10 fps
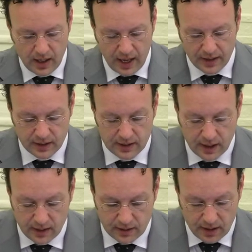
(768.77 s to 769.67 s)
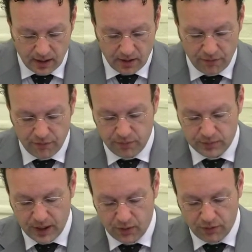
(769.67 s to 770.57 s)
And in, ten,
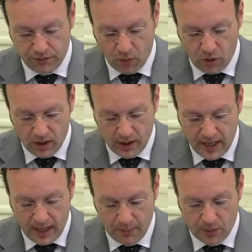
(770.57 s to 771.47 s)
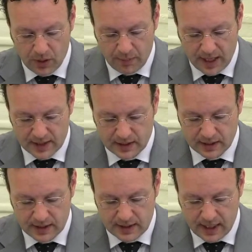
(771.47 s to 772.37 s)
1004, Emperor Basil
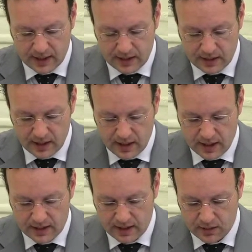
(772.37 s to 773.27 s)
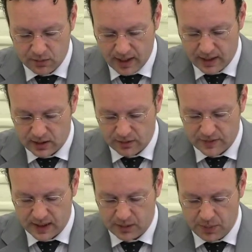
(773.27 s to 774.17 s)
II sent relics of
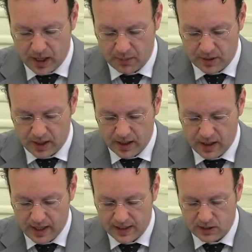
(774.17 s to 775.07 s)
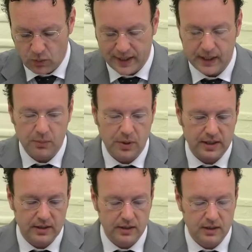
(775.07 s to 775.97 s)
St. Barbara as a wedding
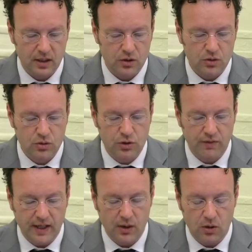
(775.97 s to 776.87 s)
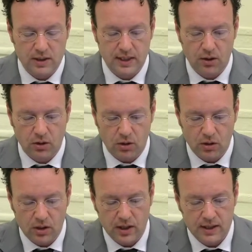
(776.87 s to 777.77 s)
present to Giovanni
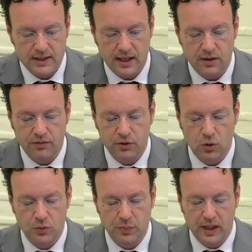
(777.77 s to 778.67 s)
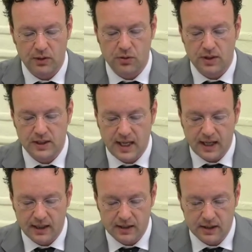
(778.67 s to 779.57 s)
Orseolo, son of Doge Pietro
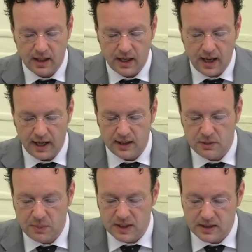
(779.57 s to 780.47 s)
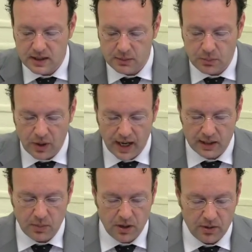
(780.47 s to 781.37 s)
II, and his Byzantine
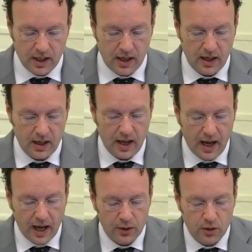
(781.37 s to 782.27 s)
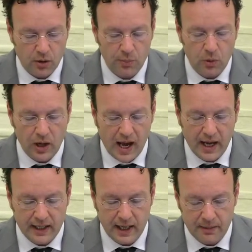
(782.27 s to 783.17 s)
bride Maria
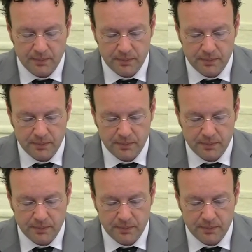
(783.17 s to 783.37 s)
Argyropolaina.